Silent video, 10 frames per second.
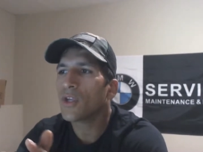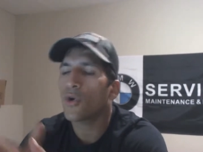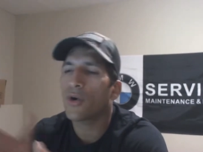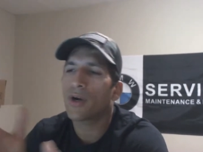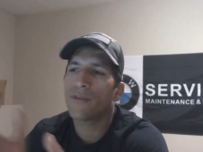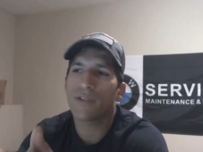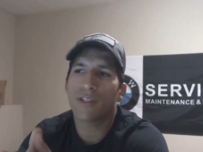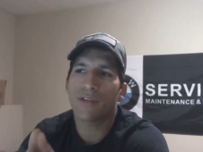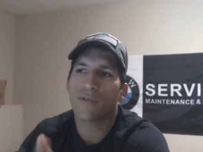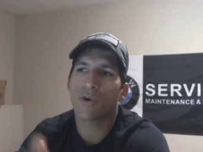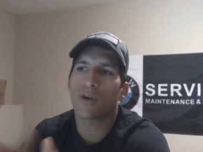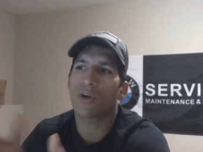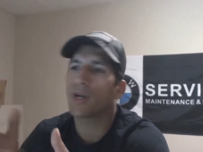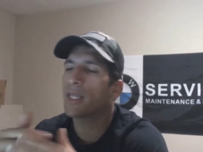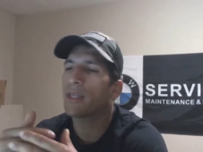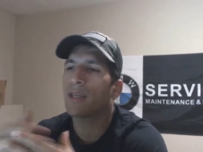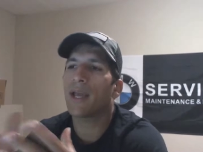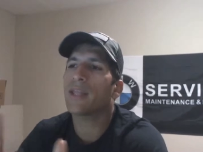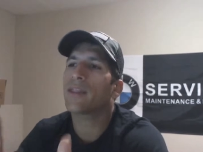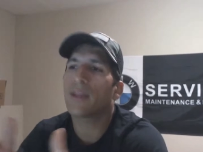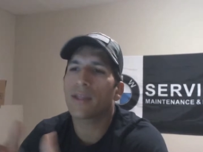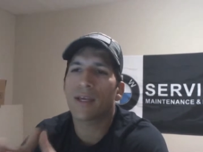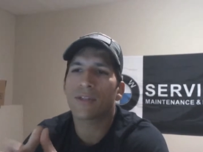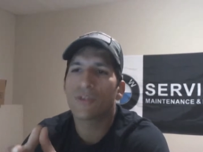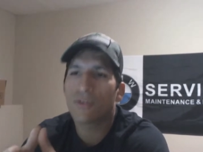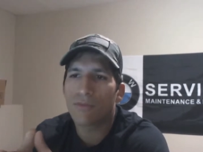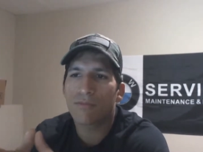or M54 or anything that's